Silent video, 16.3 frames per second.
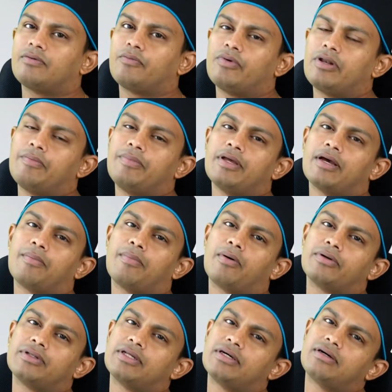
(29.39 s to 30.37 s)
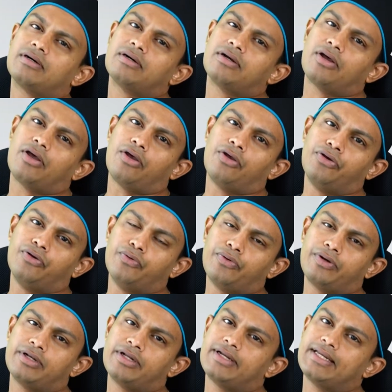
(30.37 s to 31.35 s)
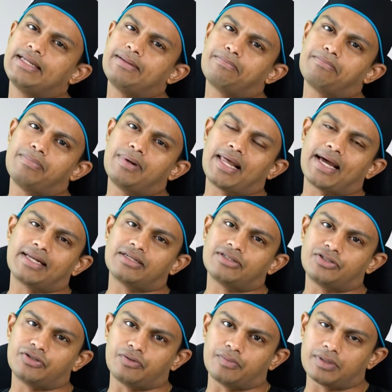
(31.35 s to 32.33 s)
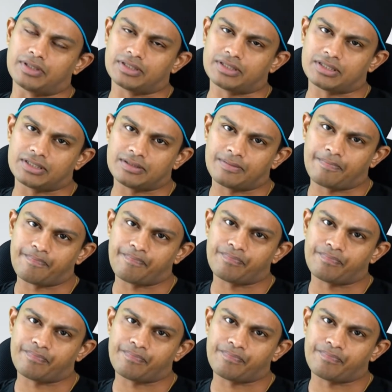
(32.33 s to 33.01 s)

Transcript: will be about the urinary bladder tumors.